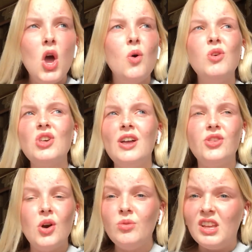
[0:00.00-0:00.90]
which I
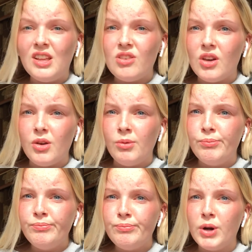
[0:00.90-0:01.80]
don't need to,
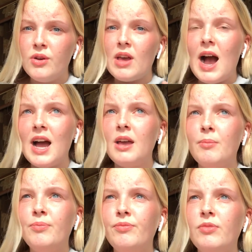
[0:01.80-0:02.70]
because
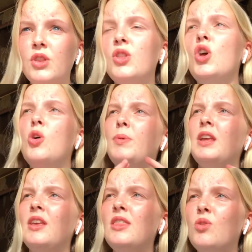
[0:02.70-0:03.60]

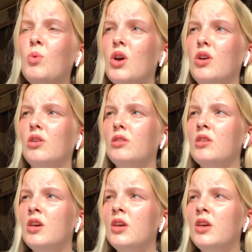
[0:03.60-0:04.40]
nobody in this world